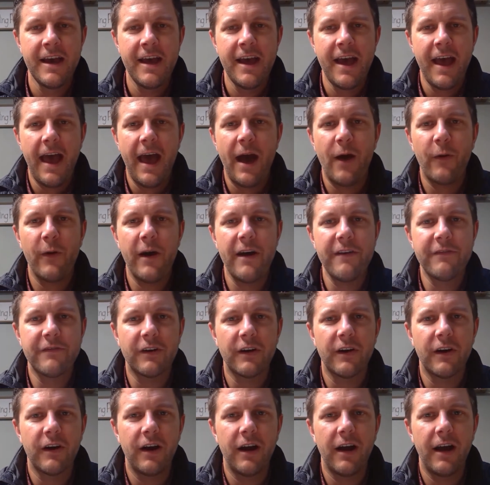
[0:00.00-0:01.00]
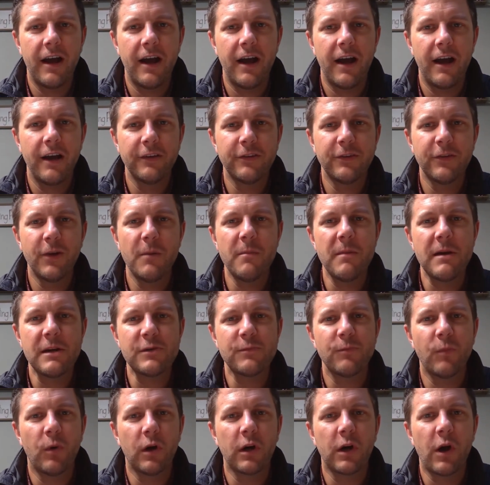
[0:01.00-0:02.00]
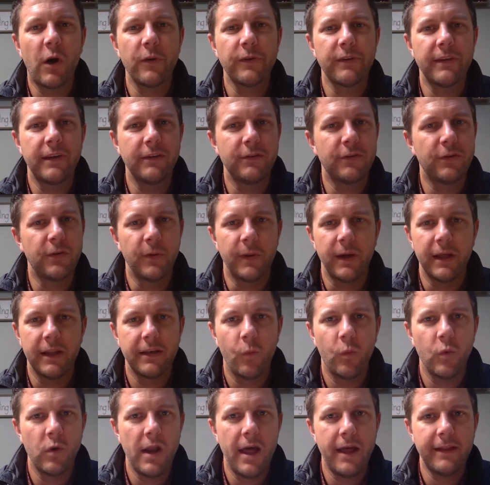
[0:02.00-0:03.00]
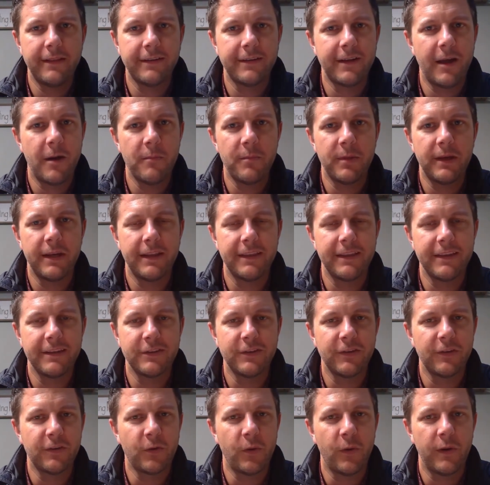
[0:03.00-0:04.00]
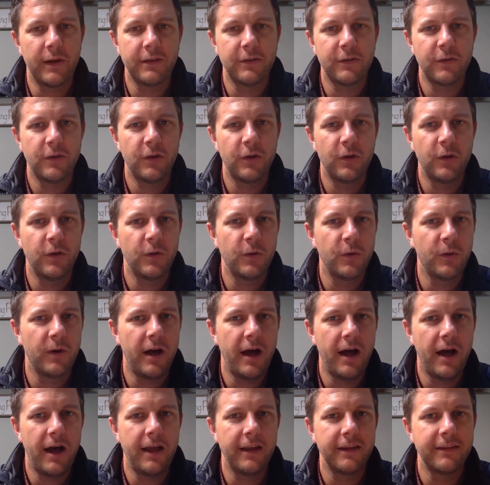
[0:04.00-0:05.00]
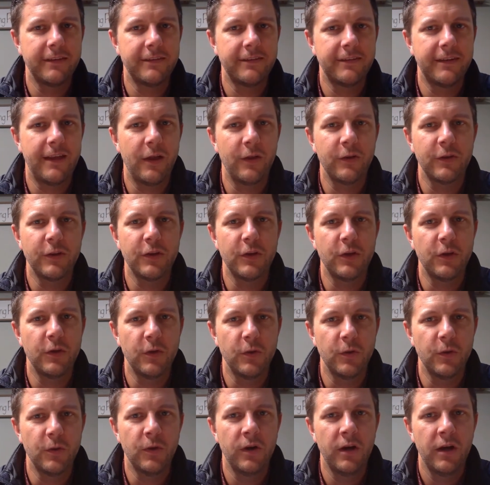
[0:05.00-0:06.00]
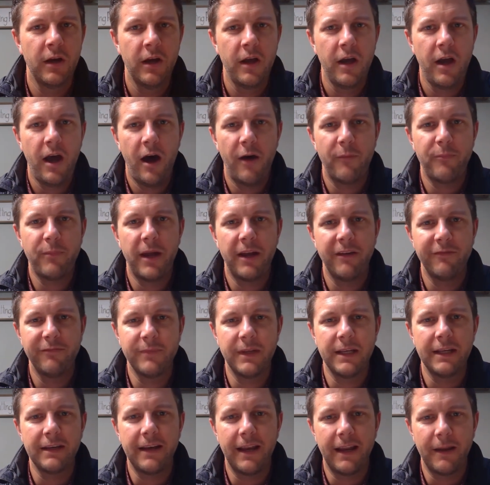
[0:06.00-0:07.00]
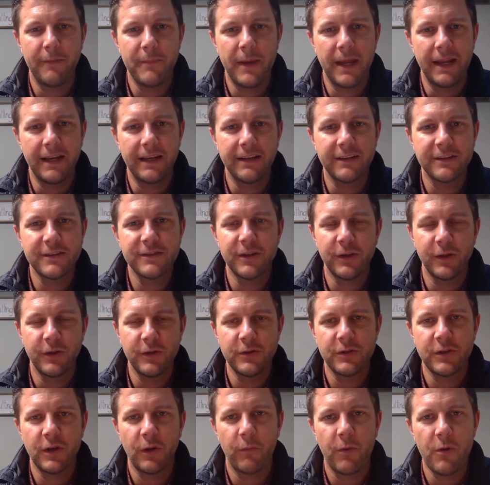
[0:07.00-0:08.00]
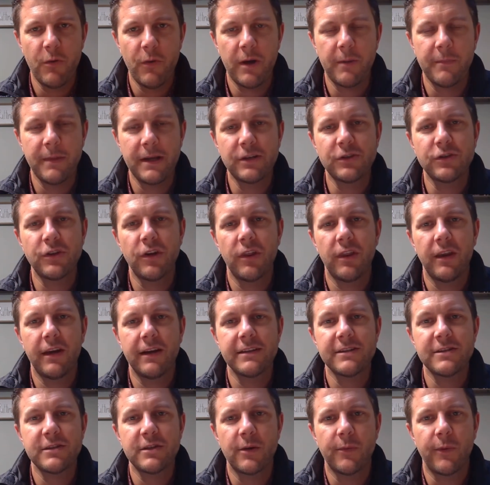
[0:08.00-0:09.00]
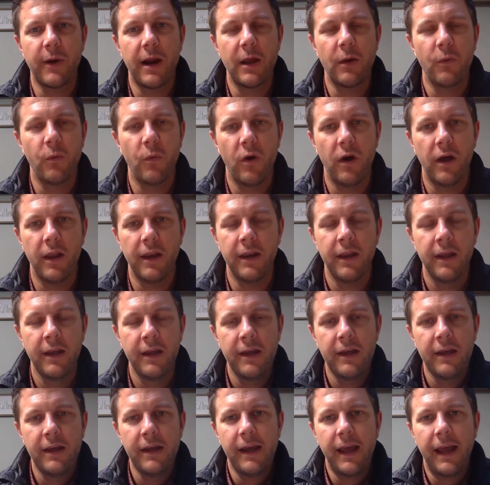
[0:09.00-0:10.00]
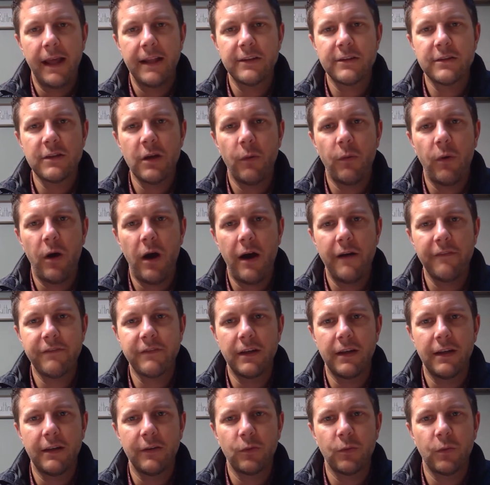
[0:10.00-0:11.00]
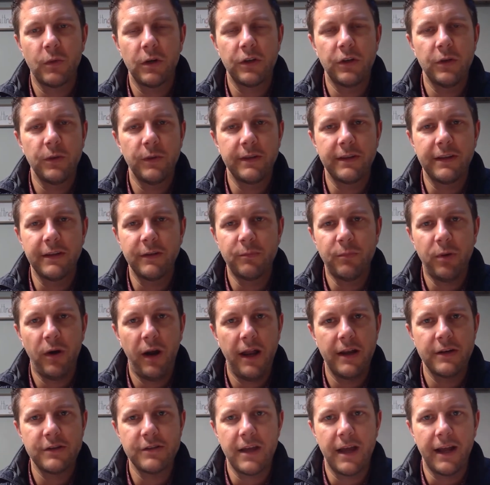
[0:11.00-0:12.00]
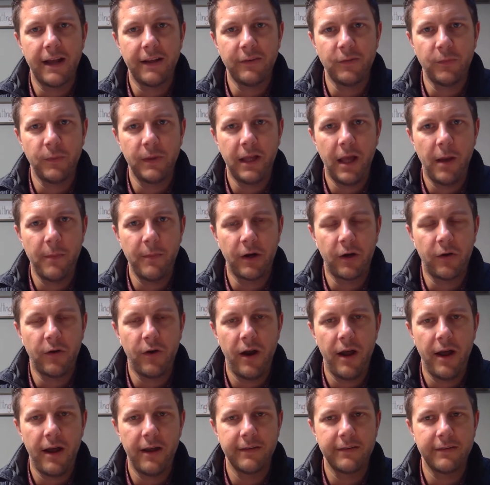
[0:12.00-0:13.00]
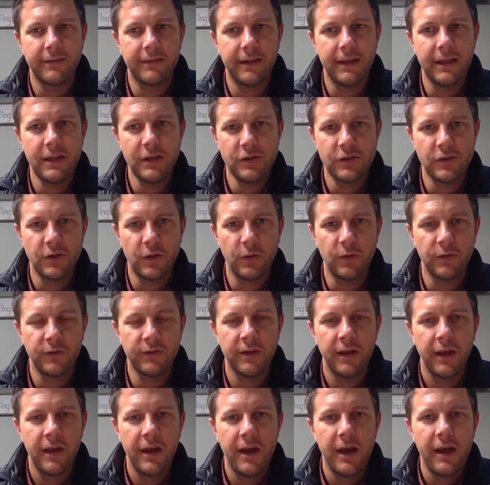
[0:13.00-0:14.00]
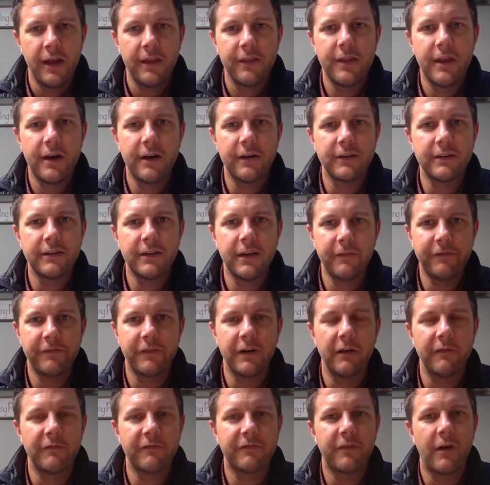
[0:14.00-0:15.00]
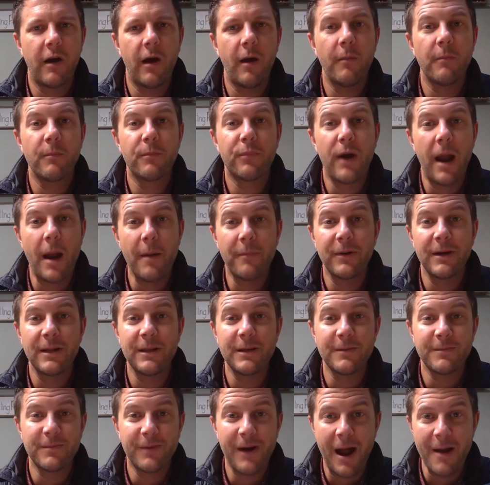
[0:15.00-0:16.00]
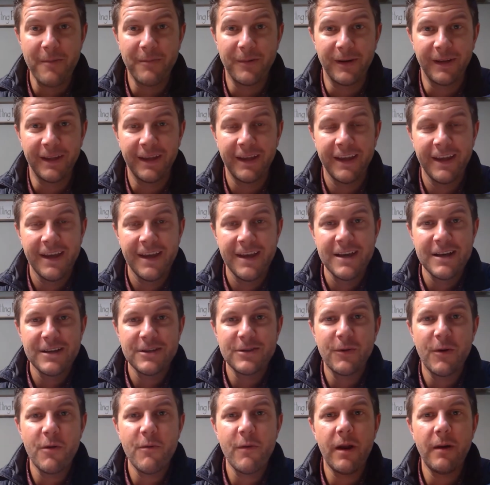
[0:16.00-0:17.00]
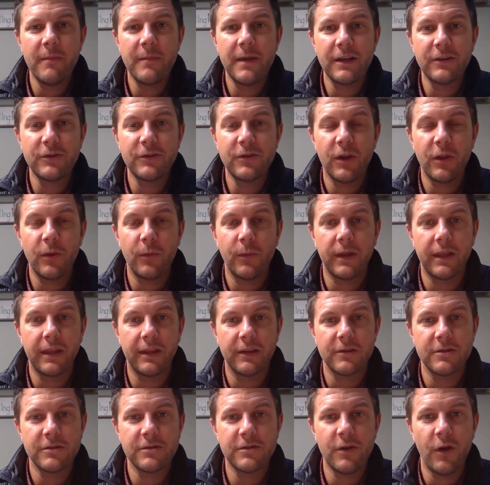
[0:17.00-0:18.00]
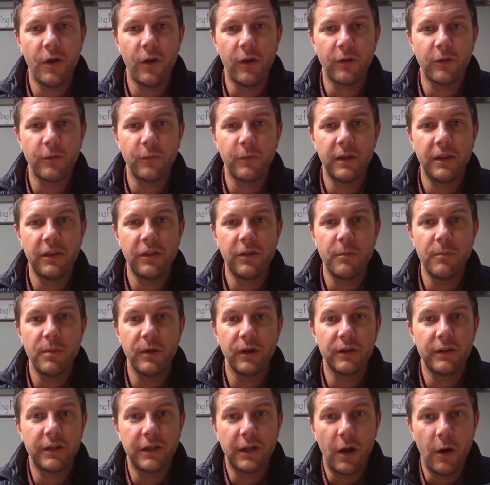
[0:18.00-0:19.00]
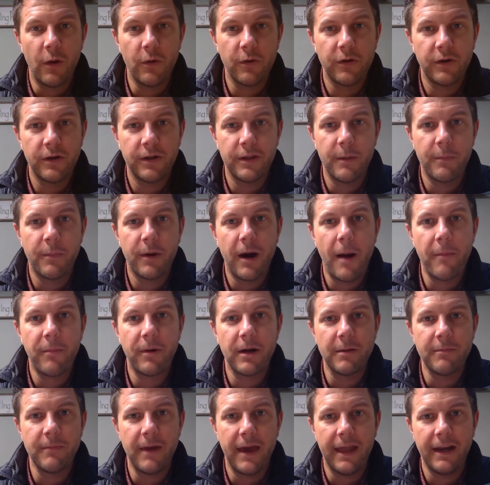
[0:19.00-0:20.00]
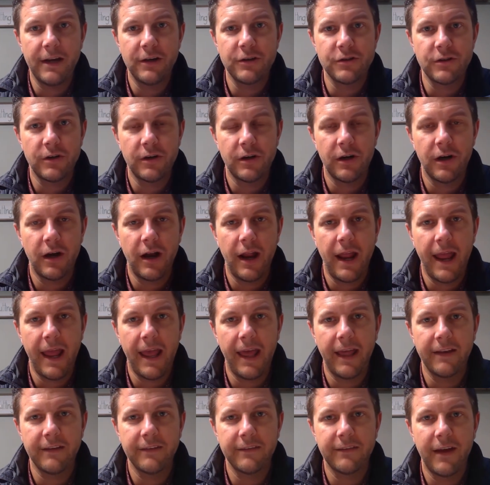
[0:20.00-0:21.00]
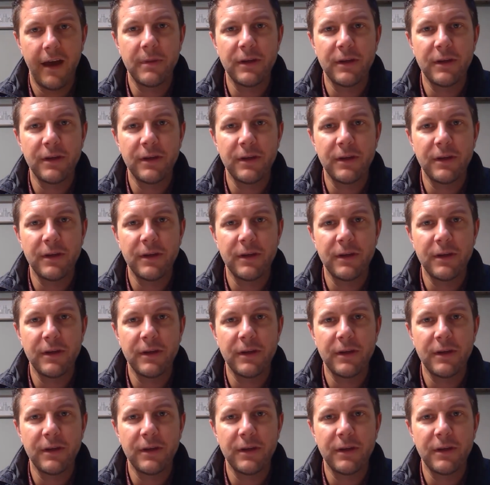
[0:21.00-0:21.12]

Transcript: However, so much more goes into it. We're not the company that's just going to sell you a pavement maintenance solution. We want to make sure that it's the right one. And so often as we're doing these projects, we come across issues that are different from property to property. So we want to make sure that we consult with the building owner and the property manager and be